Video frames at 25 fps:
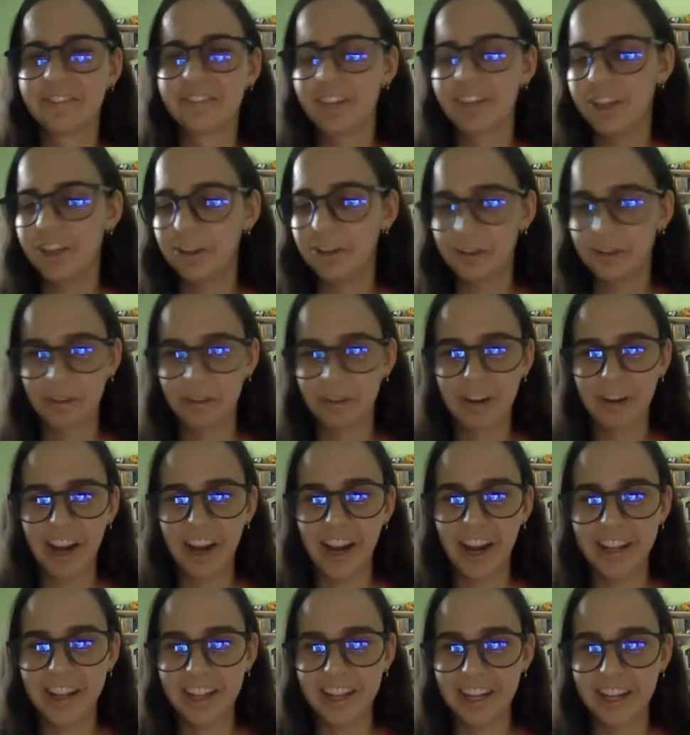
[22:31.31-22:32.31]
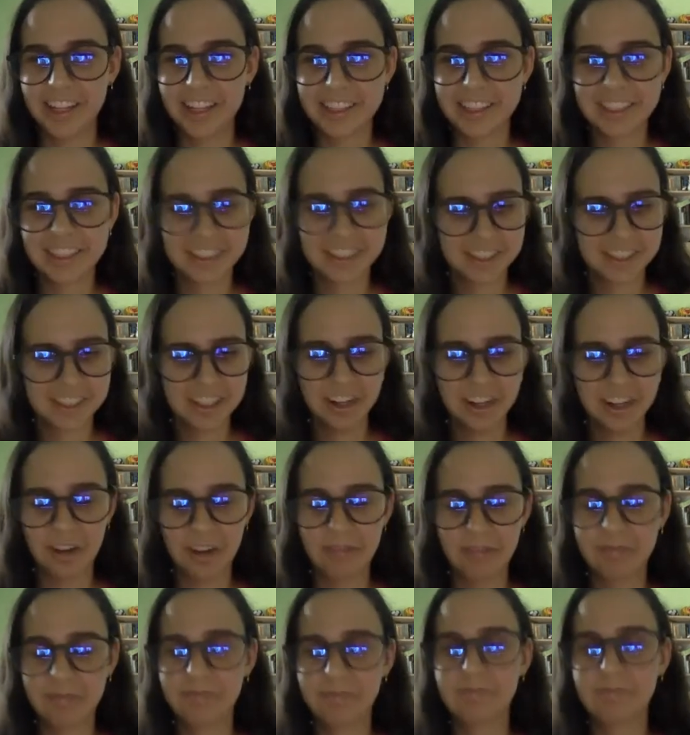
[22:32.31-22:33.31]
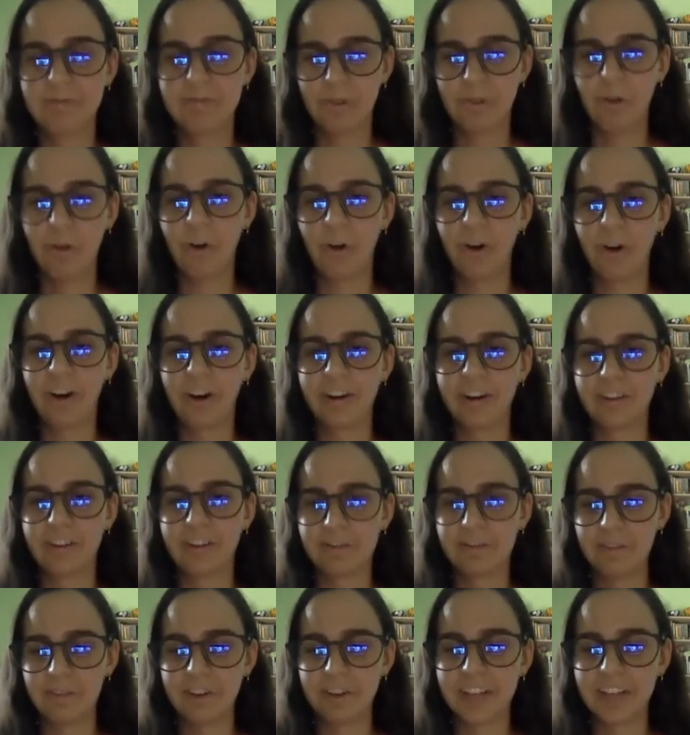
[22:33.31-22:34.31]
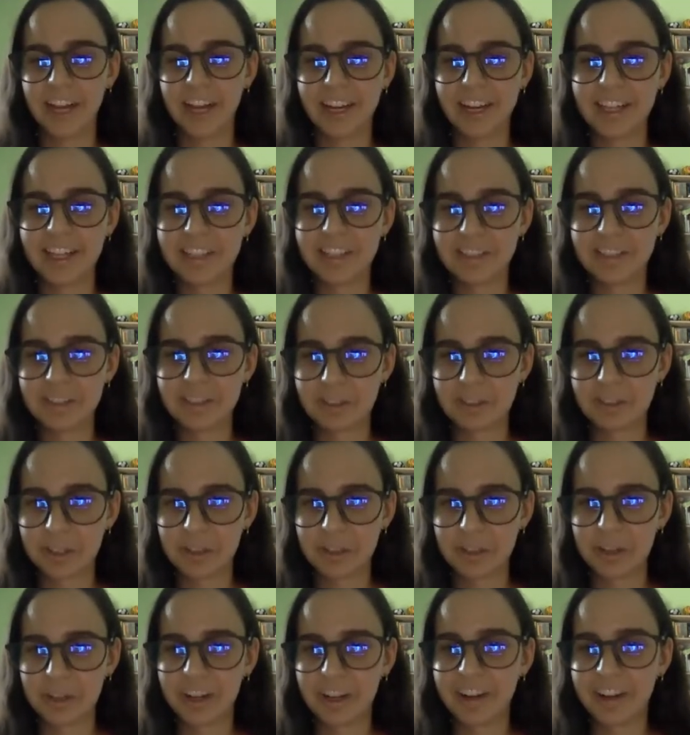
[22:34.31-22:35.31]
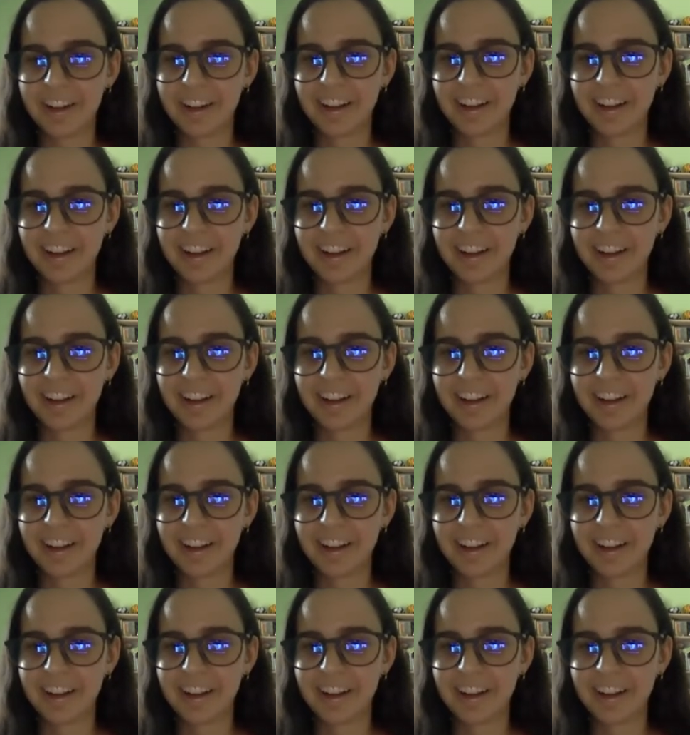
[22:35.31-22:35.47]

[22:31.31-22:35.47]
you create that is, for that individual student.